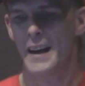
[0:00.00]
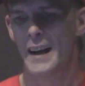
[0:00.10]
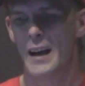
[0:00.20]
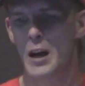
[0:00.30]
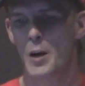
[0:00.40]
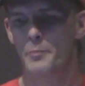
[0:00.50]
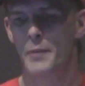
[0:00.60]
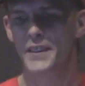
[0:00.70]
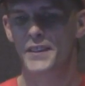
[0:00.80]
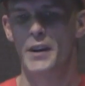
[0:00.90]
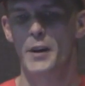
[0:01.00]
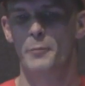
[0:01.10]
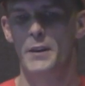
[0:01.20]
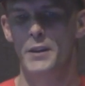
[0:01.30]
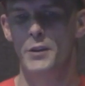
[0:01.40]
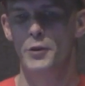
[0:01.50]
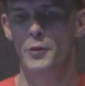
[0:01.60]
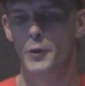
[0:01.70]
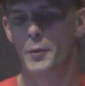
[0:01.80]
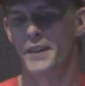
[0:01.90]
Um, but this time with a
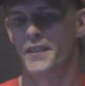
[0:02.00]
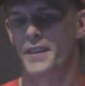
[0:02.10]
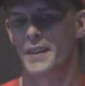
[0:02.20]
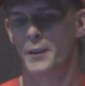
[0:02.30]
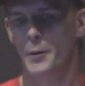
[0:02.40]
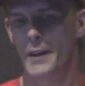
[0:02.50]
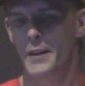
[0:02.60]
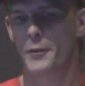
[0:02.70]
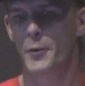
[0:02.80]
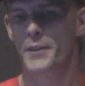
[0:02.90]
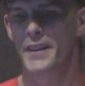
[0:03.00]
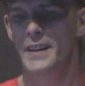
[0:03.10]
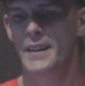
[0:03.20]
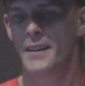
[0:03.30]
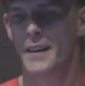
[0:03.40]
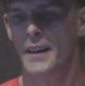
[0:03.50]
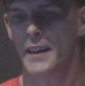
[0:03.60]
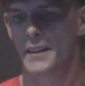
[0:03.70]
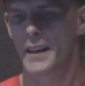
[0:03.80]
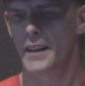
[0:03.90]
new twist. In 2014,
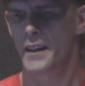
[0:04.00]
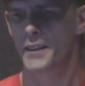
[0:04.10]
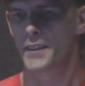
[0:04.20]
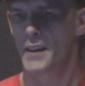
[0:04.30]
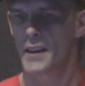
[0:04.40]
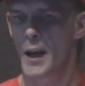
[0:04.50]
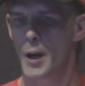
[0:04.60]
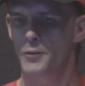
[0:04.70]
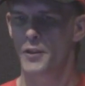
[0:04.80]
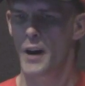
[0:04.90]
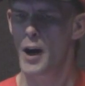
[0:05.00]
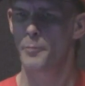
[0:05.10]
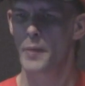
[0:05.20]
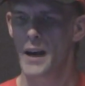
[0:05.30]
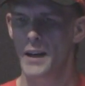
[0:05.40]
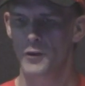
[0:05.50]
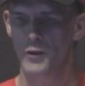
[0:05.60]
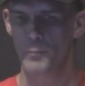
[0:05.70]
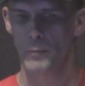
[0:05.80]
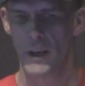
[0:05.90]
they announced the Hampshire Hub
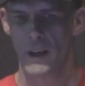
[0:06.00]
Partnership